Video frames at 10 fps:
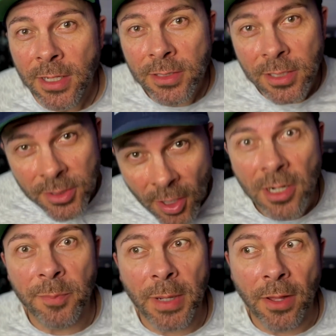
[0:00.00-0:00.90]
to talk
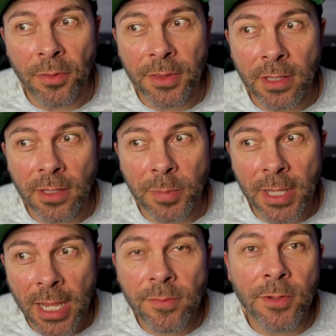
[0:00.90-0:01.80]
about the
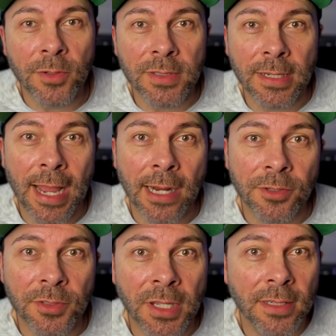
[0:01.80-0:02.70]
behaviors that
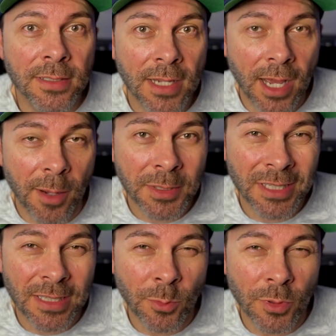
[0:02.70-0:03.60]
actors can adopt
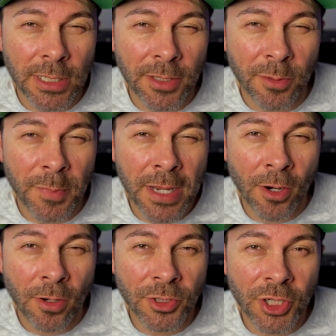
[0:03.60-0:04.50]
that will either make
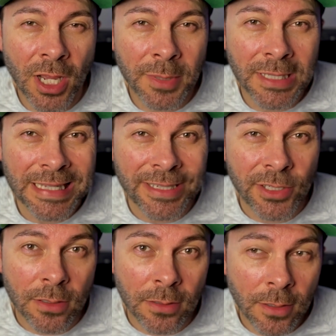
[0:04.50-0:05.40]
her job
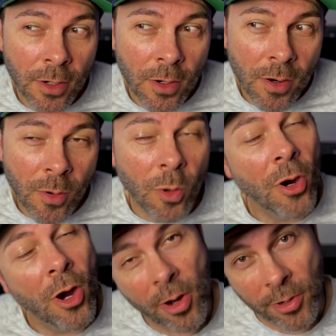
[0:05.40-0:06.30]
easier or
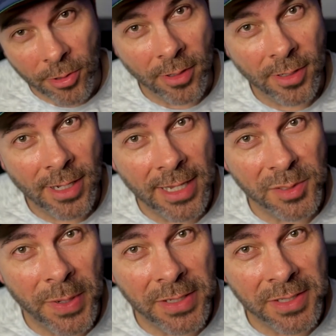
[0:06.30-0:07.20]
harder as a
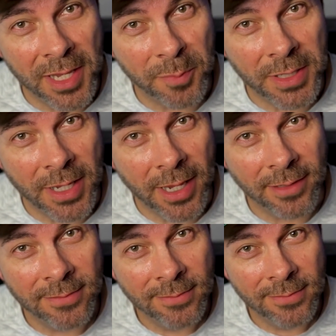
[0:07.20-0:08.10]
Basecamp PA.
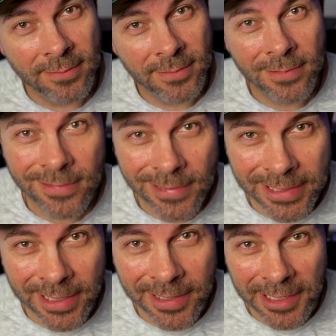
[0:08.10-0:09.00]
Let's
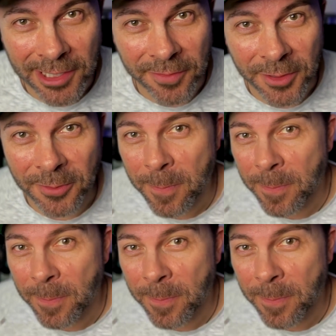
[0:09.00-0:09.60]
get to the interview.